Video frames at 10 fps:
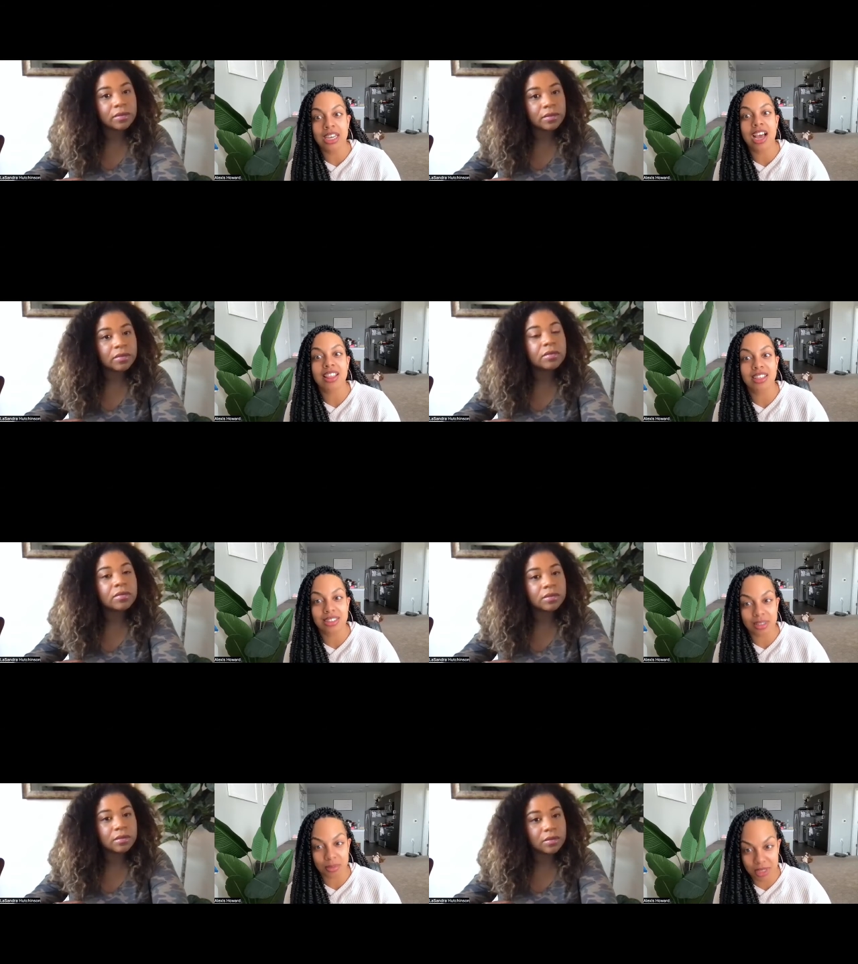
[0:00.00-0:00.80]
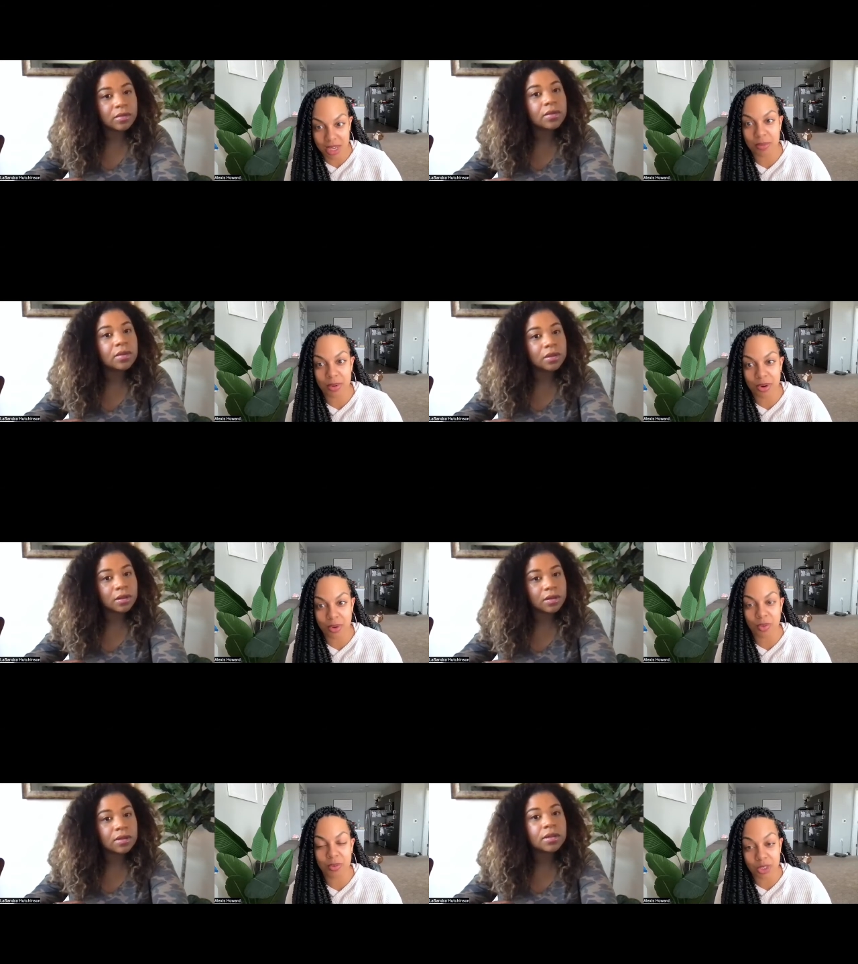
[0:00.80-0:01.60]
Speaker 1: And then September
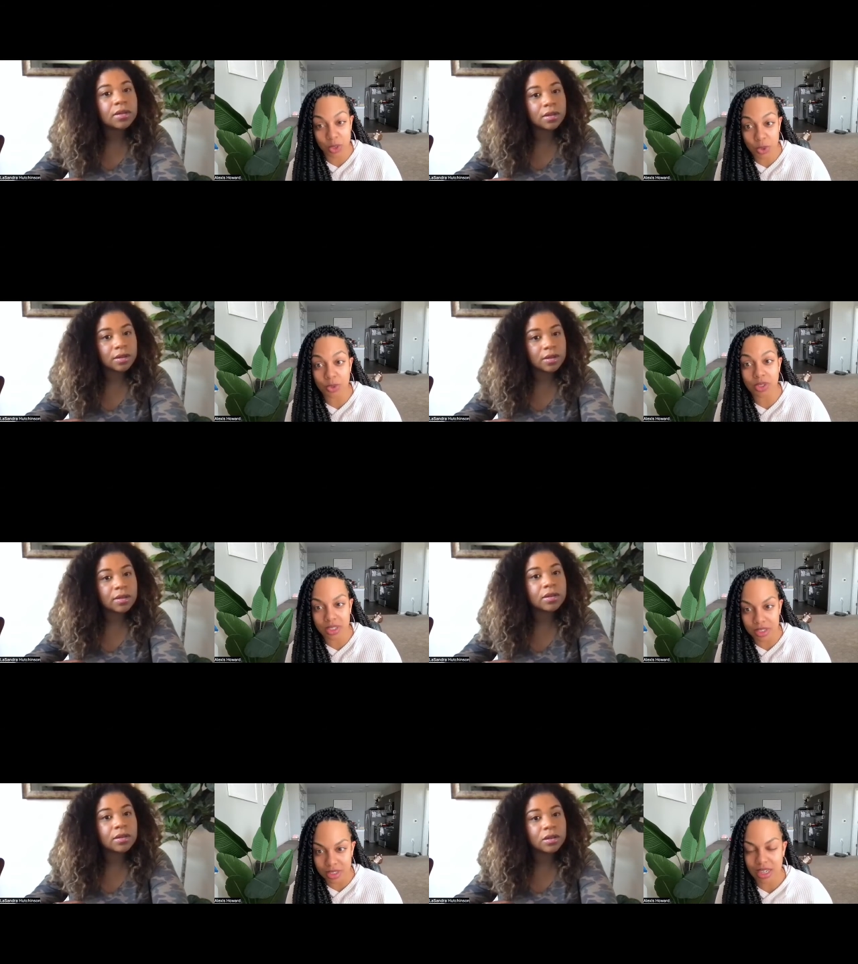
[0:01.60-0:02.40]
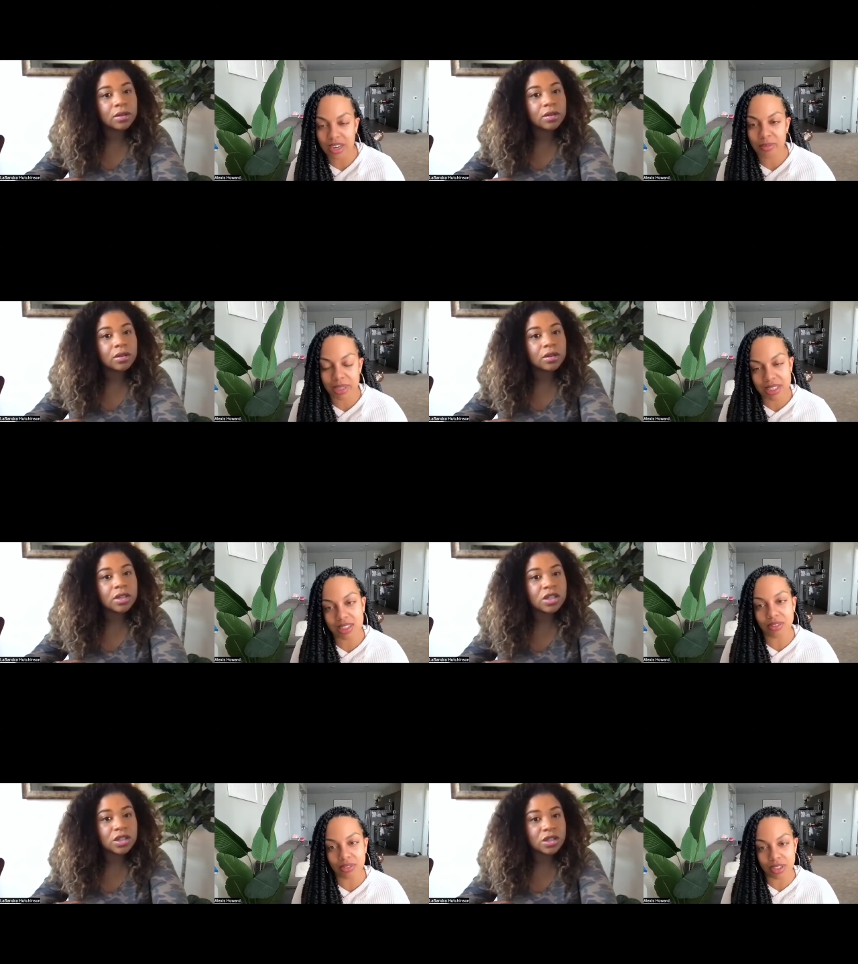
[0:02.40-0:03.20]
will be two years that I've been in
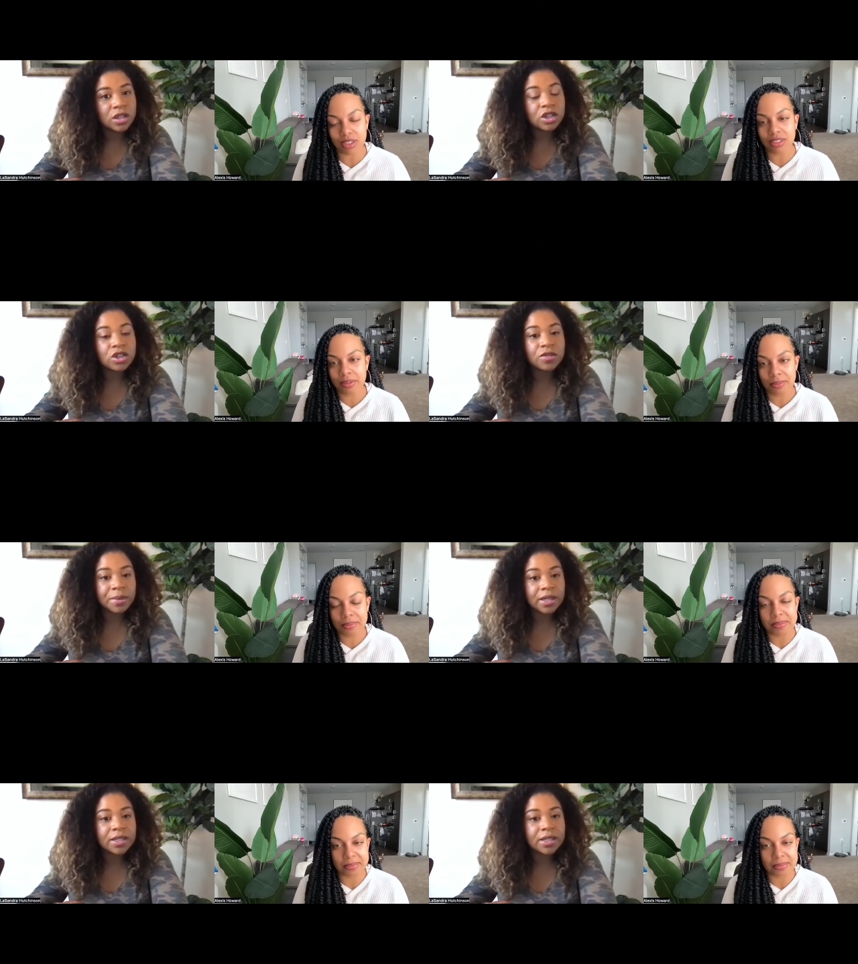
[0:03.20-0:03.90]
Denver. You've been in